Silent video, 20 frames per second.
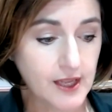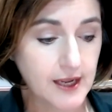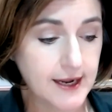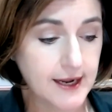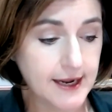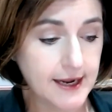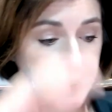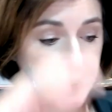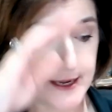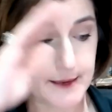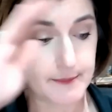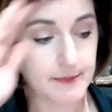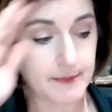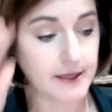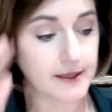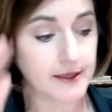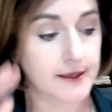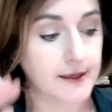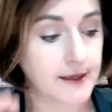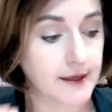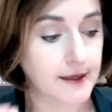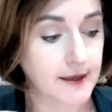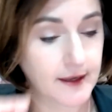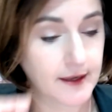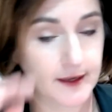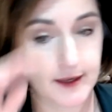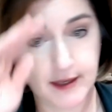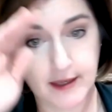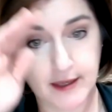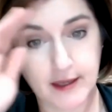Um,
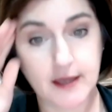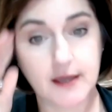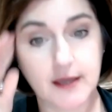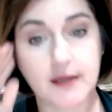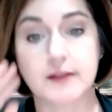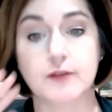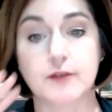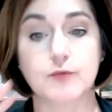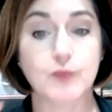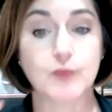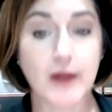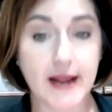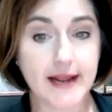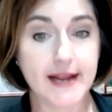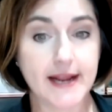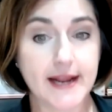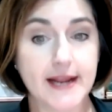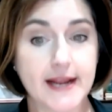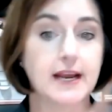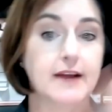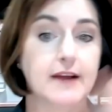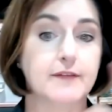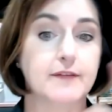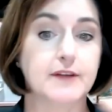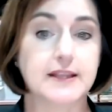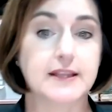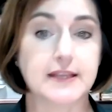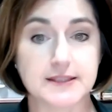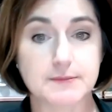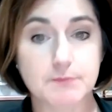Rain,
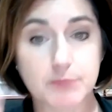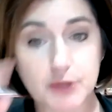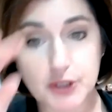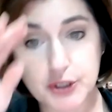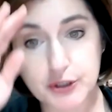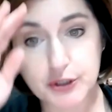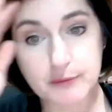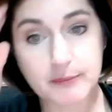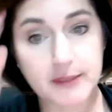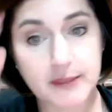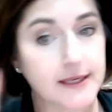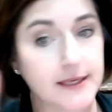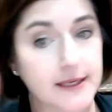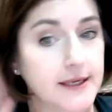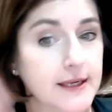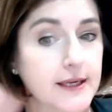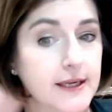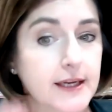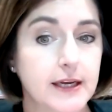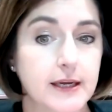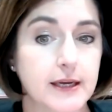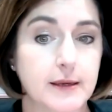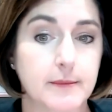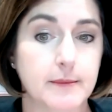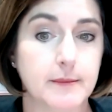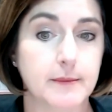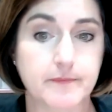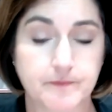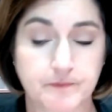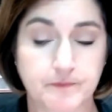everything's blooming.
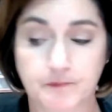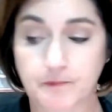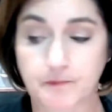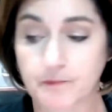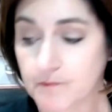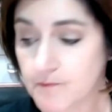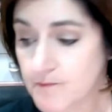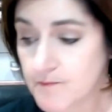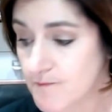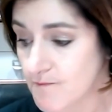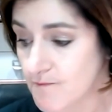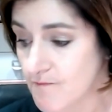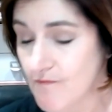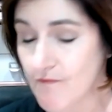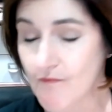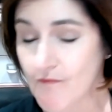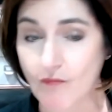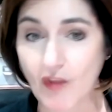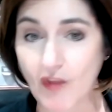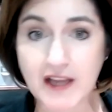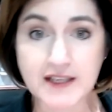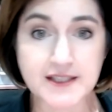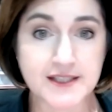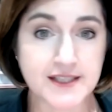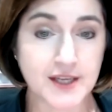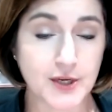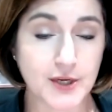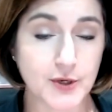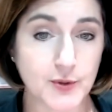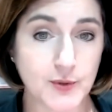And
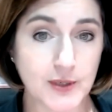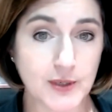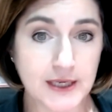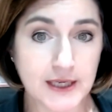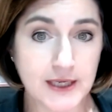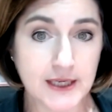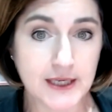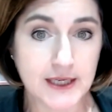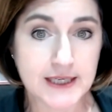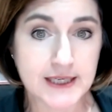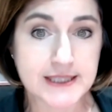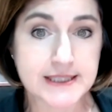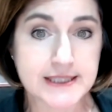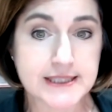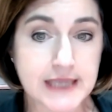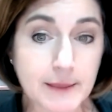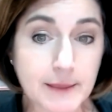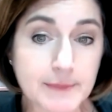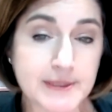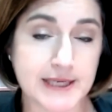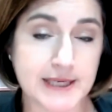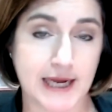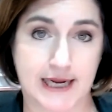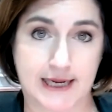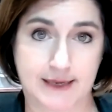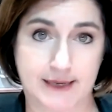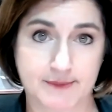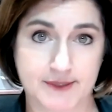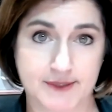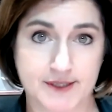so
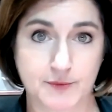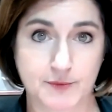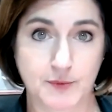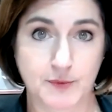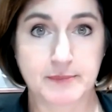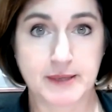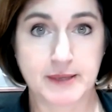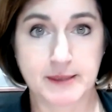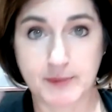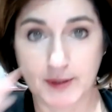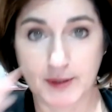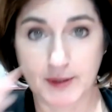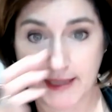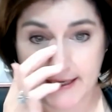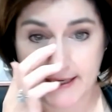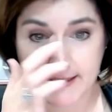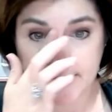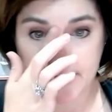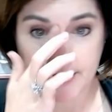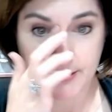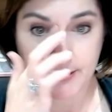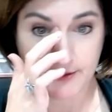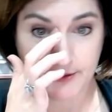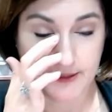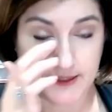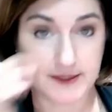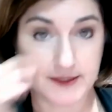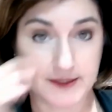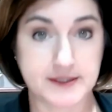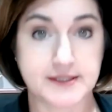sometimes what people like to do
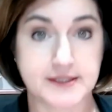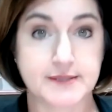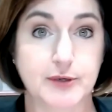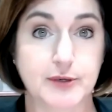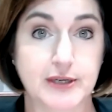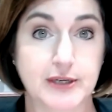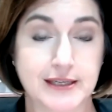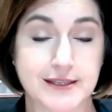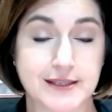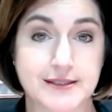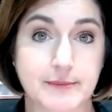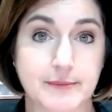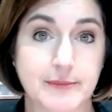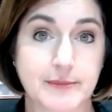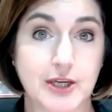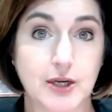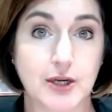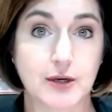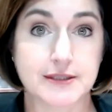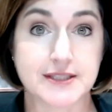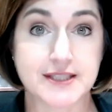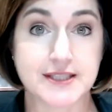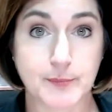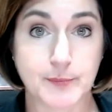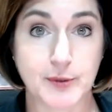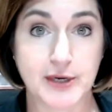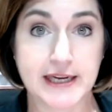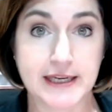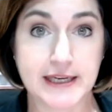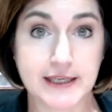in the spring is something called
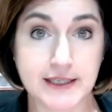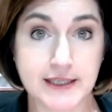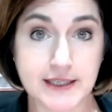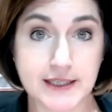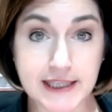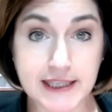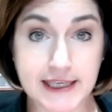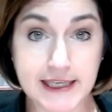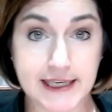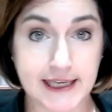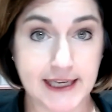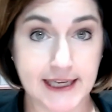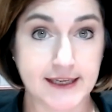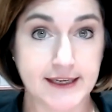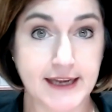spring cleaning.